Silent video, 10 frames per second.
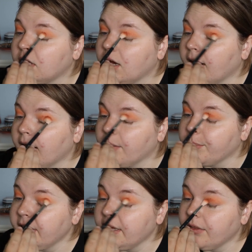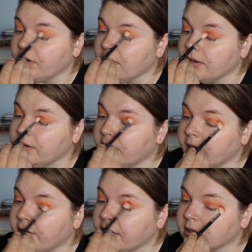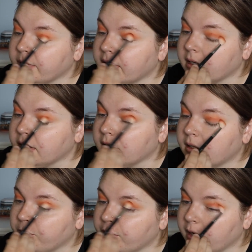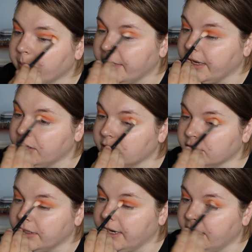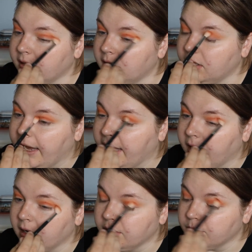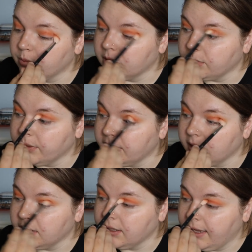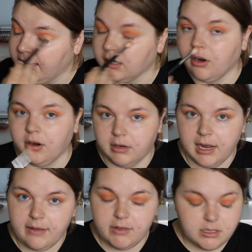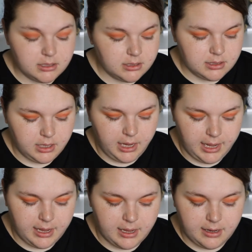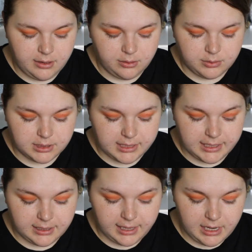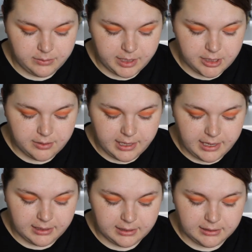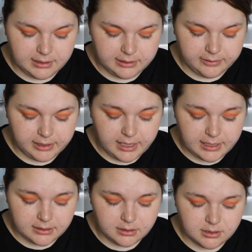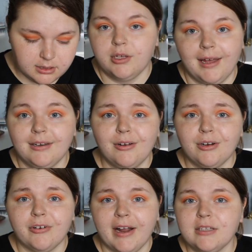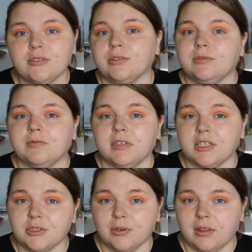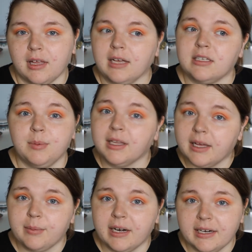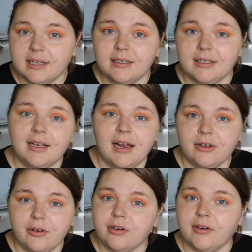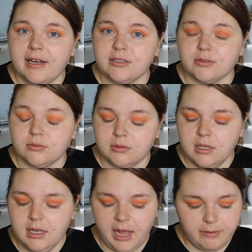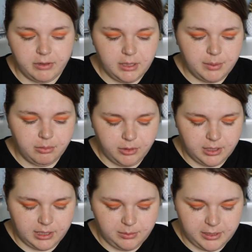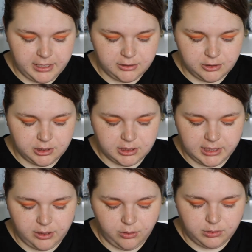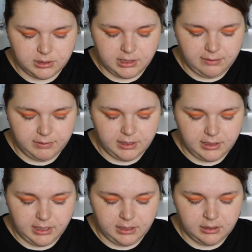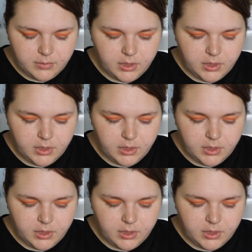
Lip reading: Me either, until I graduated from my undergrad and wanted to be an archivist and was like, how do I do that? And then I realized you had to go to grad school for this sort of thing. To be a librarian, you gotta go to grad school. I feel like people think librarians are just like old stuffy, like